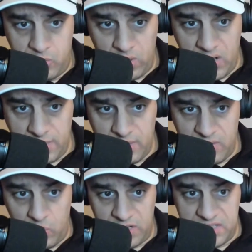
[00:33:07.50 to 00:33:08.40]
Don't come to me
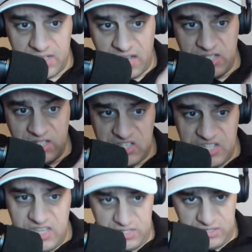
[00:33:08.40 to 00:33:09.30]
with the word duck until you
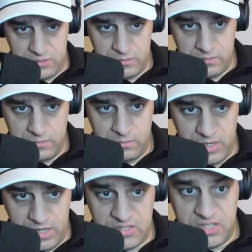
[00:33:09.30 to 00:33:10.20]
see this,
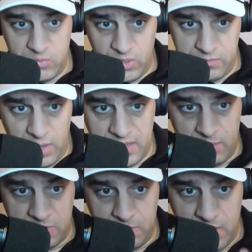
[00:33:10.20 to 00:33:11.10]
because this was probably
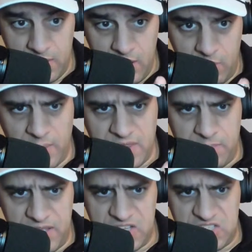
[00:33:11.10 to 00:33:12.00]

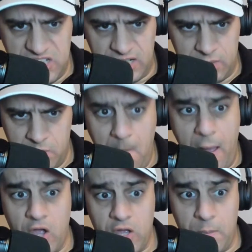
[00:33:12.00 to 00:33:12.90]
the biggest duck
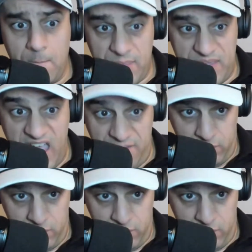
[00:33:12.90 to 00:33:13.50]
maybe